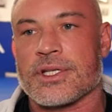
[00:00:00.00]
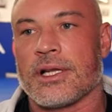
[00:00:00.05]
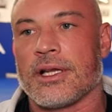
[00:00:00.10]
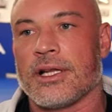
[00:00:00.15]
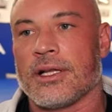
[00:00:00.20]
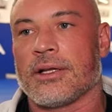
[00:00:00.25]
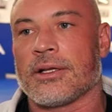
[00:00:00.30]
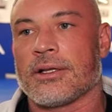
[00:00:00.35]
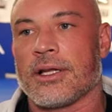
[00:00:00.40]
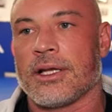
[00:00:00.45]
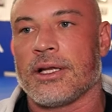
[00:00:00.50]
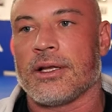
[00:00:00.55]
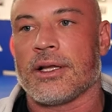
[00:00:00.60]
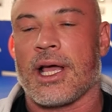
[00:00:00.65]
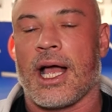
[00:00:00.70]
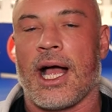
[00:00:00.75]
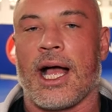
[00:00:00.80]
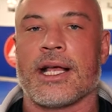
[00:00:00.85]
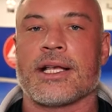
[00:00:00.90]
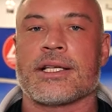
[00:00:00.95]
the little
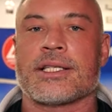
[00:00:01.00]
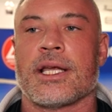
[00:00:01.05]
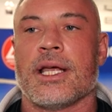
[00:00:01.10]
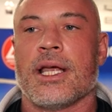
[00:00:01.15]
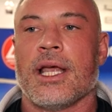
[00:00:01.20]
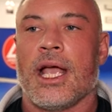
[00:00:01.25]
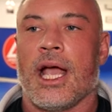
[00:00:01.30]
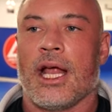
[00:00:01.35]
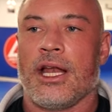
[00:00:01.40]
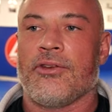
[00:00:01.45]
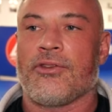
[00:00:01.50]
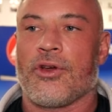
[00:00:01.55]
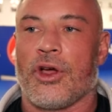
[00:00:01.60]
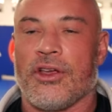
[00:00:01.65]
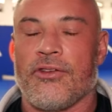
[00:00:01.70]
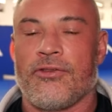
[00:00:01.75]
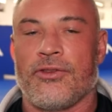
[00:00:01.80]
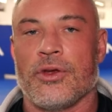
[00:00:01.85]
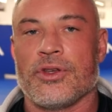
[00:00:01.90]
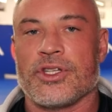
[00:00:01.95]
guys, and you've got
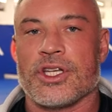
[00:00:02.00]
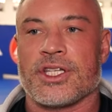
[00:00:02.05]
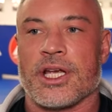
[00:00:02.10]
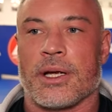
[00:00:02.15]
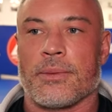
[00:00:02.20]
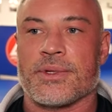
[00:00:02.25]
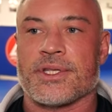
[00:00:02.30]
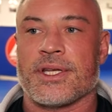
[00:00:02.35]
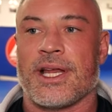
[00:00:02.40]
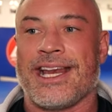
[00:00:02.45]
your future champs.